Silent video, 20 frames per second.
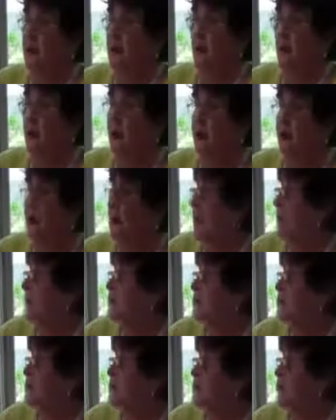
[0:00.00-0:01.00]
what
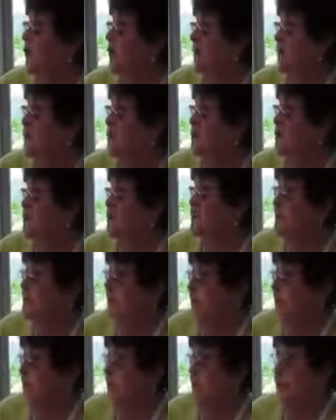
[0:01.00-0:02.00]
it was going to
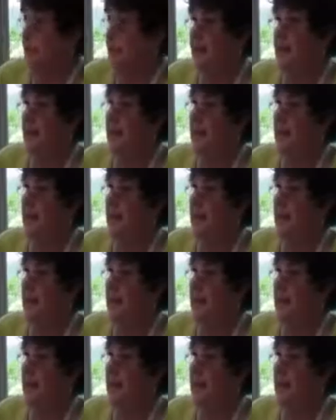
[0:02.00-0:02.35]
mean.